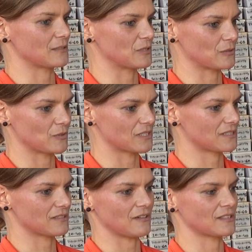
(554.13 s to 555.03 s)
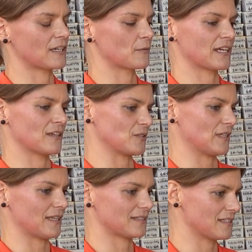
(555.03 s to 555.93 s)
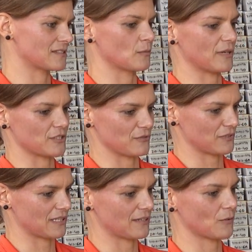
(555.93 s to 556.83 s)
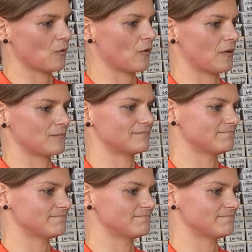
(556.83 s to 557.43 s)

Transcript: There was always, oh no, we can't do that, there's no budget for that, or